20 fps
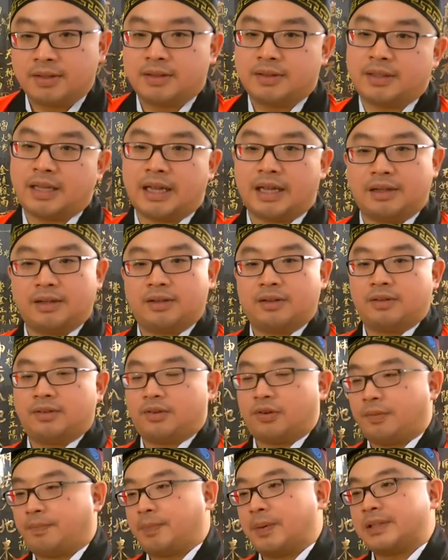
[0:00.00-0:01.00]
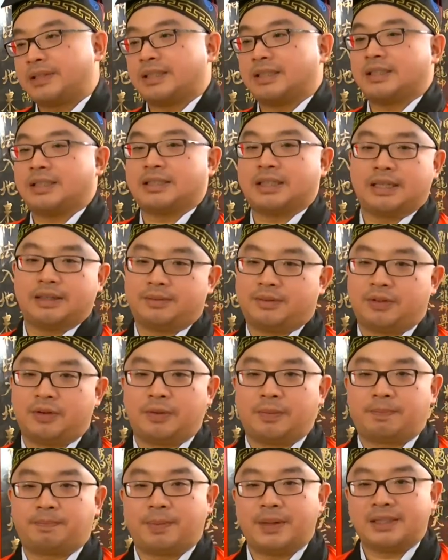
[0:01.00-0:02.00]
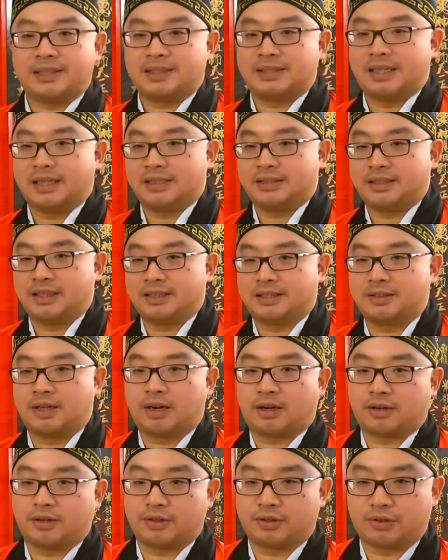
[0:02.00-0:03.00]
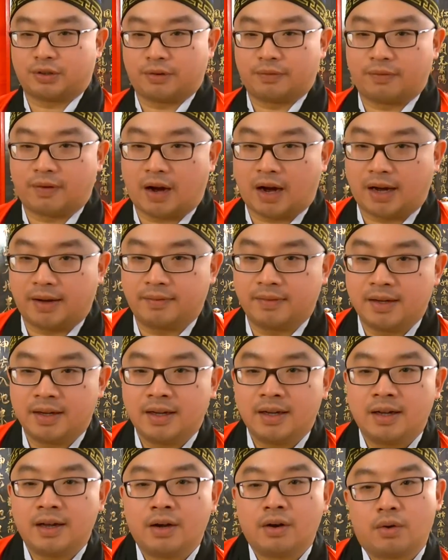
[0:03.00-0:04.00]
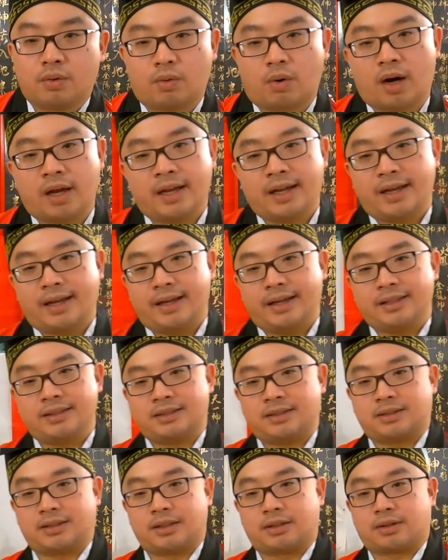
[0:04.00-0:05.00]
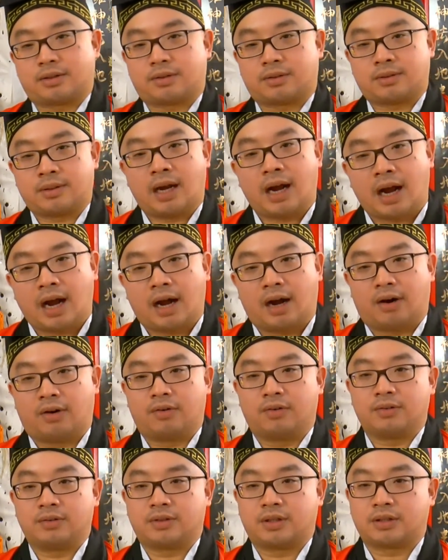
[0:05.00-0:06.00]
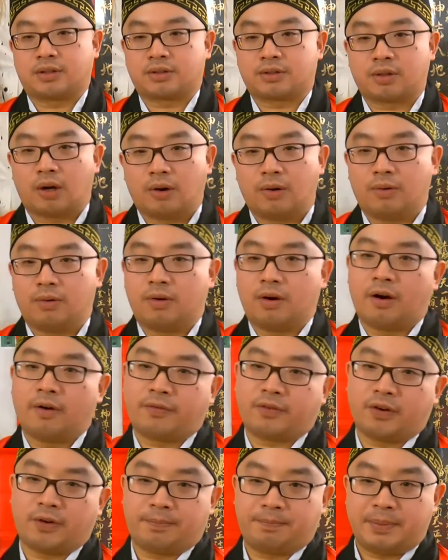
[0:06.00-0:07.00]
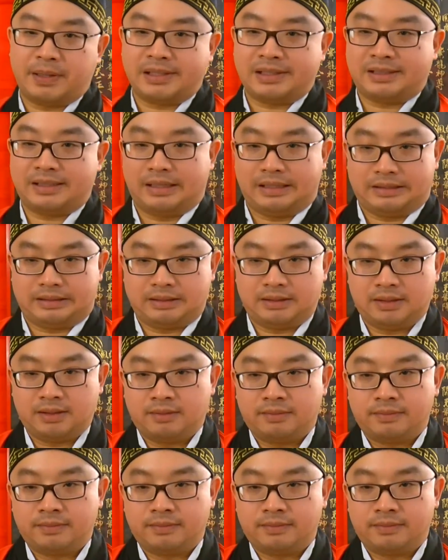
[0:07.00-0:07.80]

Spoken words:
then your business is not going to survive. What is the Tao, the Dou of your business?